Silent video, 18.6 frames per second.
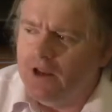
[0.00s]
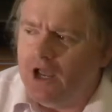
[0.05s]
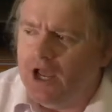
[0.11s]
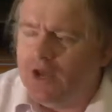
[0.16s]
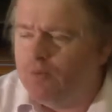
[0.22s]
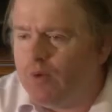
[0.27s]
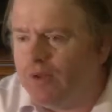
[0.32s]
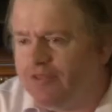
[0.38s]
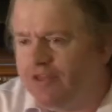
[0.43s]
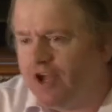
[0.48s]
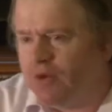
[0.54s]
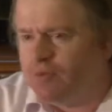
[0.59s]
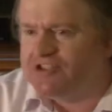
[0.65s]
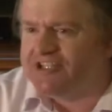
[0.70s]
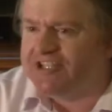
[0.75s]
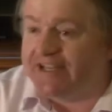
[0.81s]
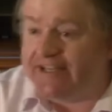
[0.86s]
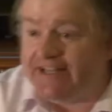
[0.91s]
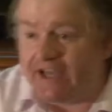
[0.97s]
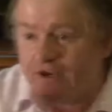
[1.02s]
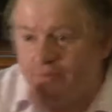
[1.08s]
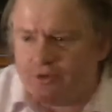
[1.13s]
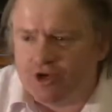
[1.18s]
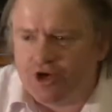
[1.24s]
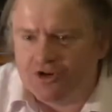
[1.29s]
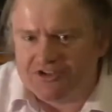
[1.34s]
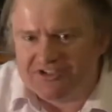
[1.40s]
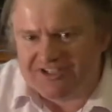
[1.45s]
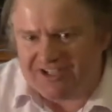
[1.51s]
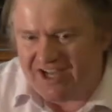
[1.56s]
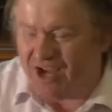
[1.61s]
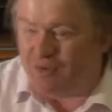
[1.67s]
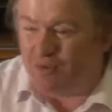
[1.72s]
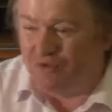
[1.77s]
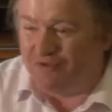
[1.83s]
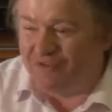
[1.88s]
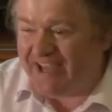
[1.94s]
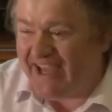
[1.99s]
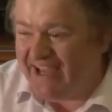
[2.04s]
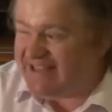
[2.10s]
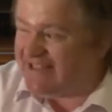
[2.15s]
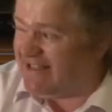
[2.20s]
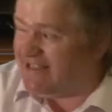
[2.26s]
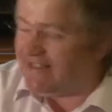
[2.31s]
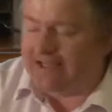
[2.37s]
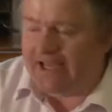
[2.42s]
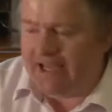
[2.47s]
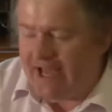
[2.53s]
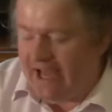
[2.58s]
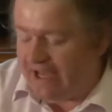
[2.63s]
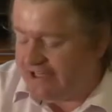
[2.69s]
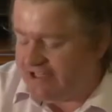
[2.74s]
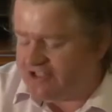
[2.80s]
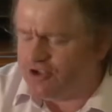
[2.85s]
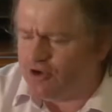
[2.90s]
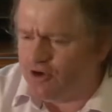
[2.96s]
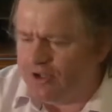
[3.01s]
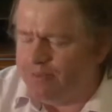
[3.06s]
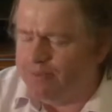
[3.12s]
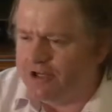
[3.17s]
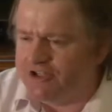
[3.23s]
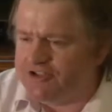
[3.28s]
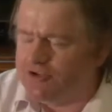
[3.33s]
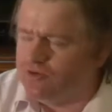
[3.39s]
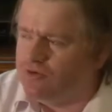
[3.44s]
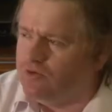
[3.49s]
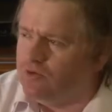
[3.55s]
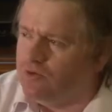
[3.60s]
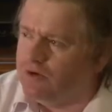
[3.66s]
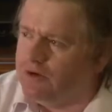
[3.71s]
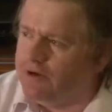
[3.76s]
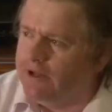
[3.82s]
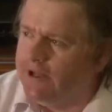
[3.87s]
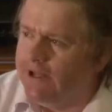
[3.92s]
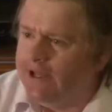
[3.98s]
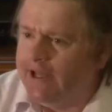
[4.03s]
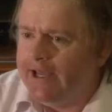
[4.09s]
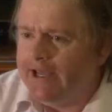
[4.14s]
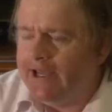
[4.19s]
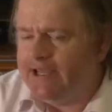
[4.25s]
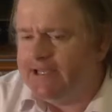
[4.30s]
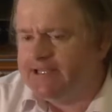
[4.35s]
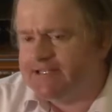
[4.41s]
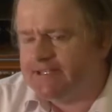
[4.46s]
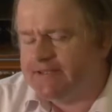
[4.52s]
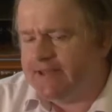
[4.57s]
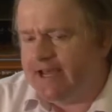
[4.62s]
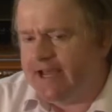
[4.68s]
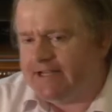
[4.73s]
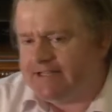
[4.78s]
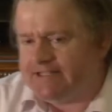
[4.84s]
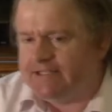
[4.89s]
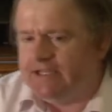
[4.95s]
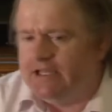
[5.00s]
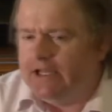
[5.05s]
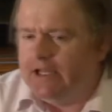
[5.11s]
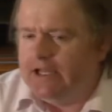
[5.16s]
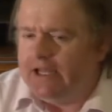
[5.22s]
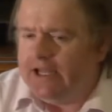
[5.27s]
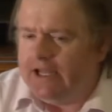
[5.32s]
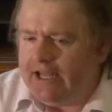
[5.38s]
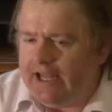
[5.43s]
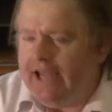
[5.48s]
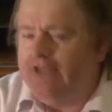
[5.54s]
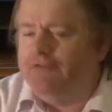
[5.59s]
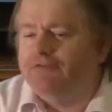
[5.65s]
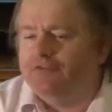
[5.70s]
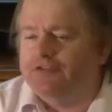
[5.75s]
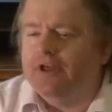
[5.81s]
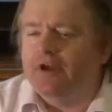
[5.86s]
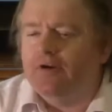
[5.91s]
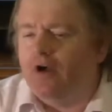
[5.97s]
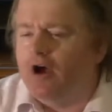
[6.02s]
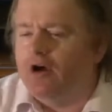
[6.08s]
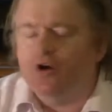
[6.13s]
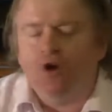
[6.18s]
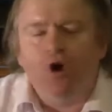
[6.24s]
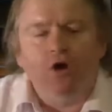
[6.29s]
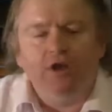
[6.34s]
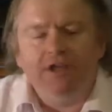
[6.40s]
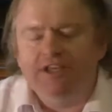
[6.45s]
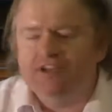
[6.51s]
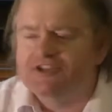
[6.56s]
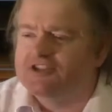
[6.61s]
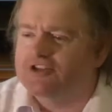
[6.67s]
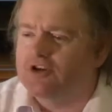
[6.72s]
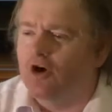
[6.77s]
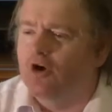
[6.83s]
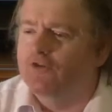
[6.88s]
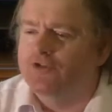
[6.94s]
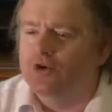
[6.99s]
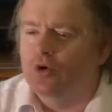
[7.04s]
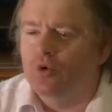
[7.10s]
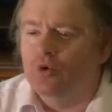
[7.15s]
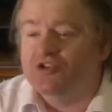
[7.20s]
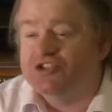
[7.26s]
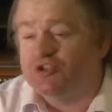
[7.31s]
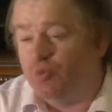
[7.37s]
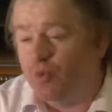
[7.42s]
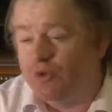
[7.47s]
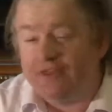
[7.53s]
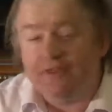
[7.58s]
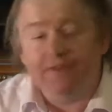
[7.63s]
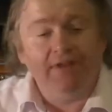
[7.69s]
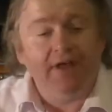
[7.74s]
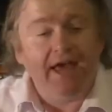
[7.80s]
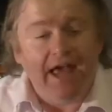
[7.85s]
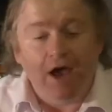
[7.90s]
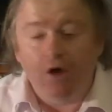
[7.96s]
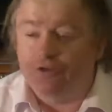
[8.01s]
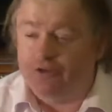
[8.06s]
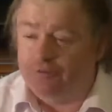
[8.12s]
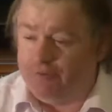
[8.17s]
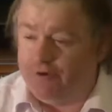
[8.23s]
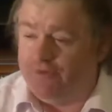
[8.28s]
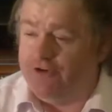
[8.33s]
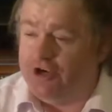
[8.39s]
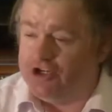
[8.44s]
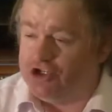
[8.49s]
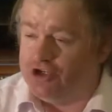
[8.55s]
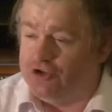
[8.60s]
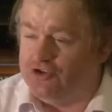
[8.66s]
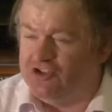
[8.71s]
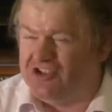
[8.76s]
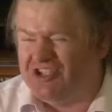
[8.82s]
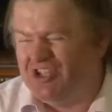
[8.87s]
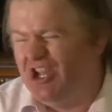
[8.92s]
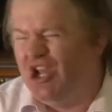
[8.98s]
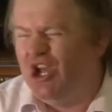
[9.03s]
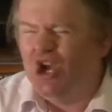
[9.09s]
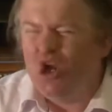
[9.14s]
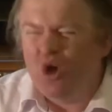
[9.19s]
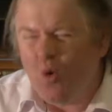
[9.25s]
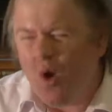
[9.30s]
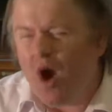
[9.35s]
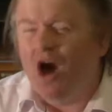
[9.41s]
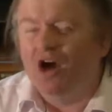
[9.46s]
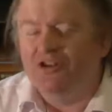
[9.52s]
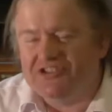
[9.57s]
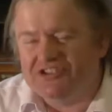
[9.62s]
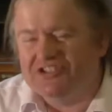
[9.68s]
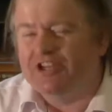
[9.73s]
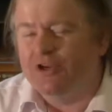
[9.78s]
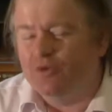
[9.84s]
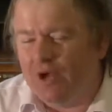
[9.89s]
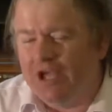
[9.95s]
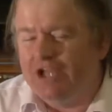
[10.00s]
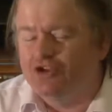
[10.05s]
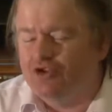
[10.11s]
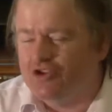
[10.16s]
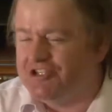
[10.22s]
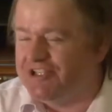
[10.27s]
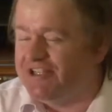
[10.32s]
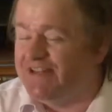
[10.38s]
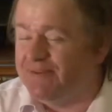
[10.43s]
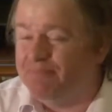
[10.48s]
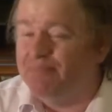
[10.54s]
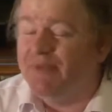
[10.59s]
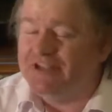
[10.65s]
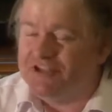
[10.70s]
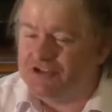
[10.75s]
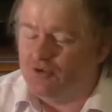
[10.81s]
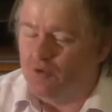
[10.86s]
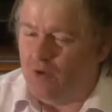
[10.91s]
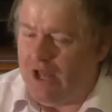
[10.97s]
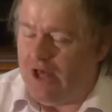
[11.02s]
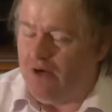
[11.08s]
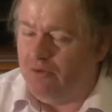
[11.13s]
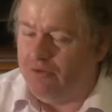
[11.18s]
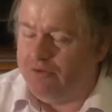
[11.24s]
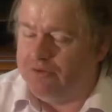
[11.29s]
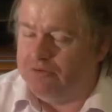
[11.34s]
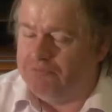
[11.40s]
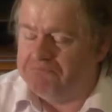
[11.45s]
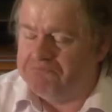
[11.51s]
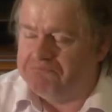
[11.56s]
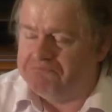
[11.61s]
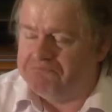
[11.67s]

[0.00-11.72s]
And one thing I will say now, because I will forget it and it's not in my talk, is that if there are colleagues of yours within the health professions who aren't so interested in mental health,